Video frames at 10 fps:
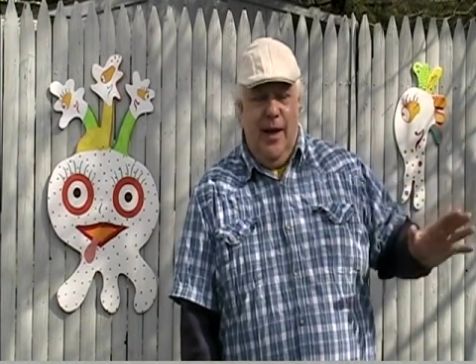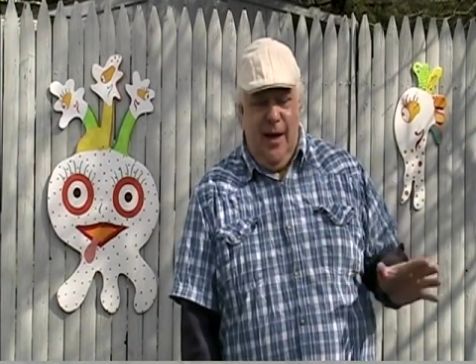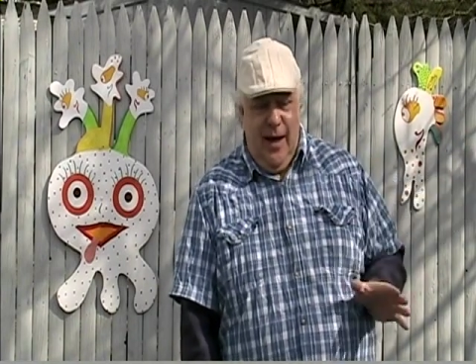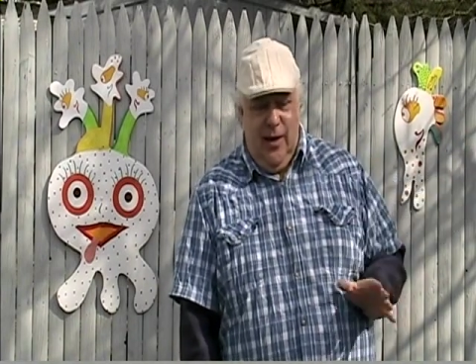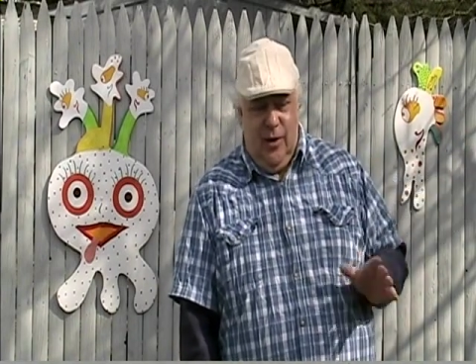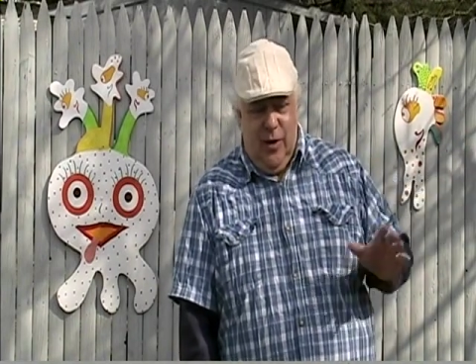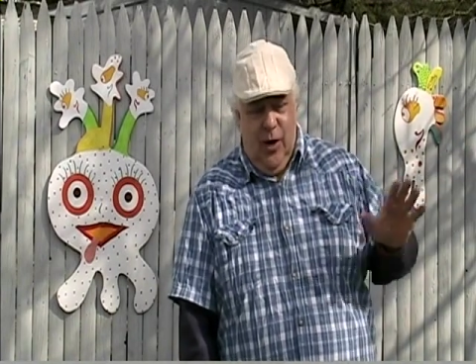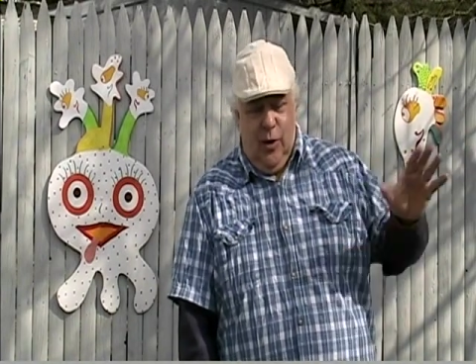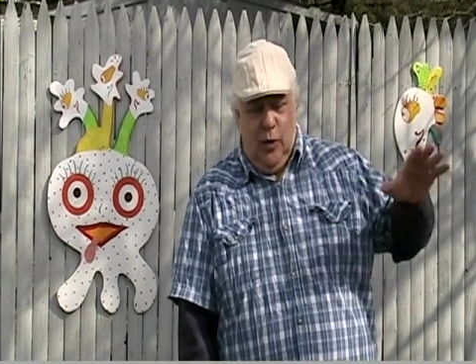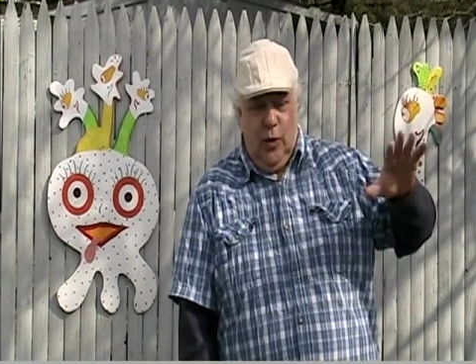He had his
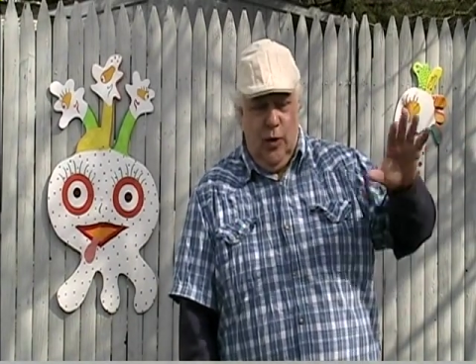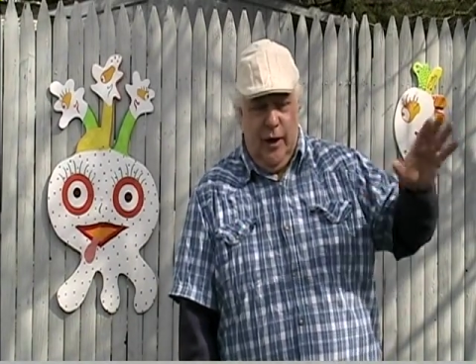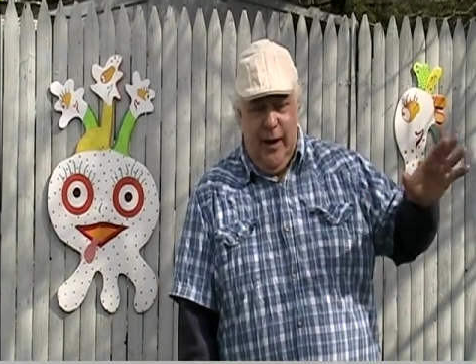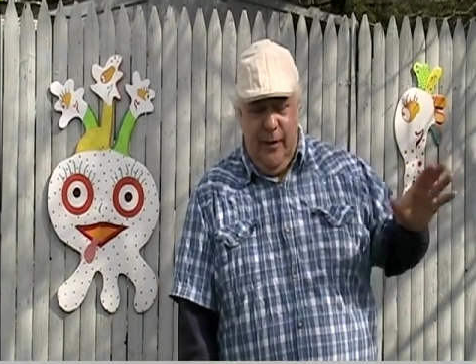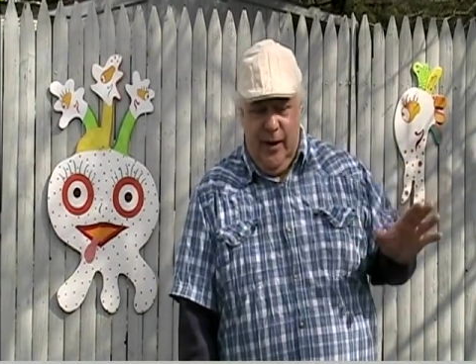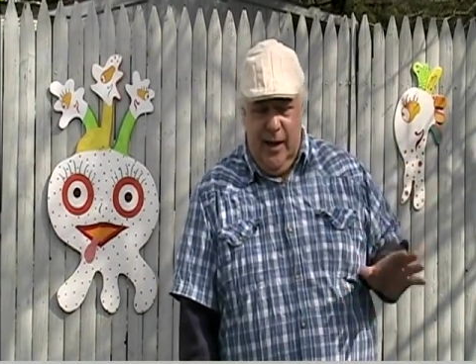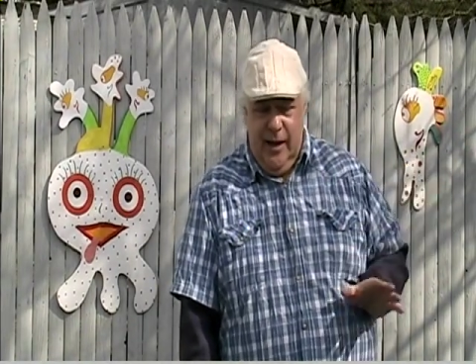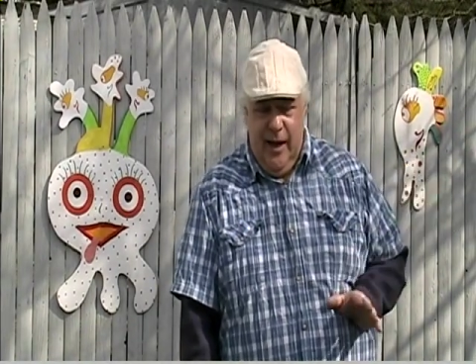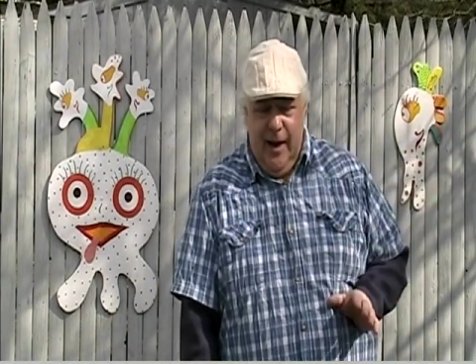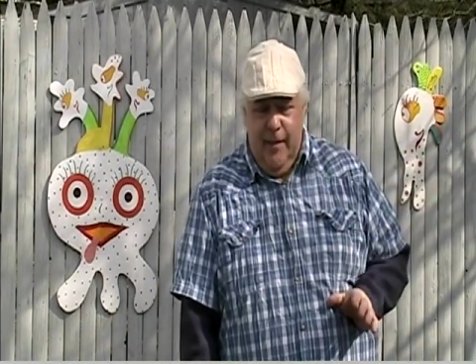tools and everything
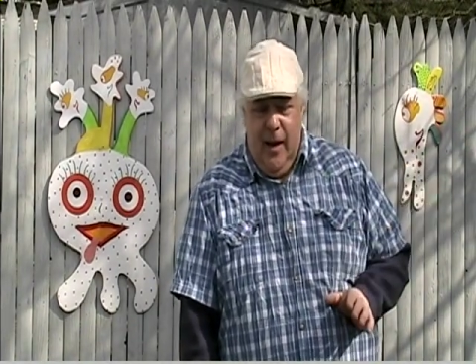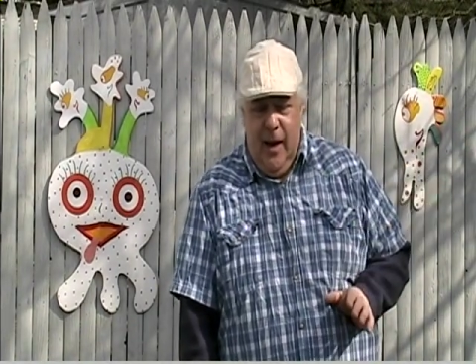there,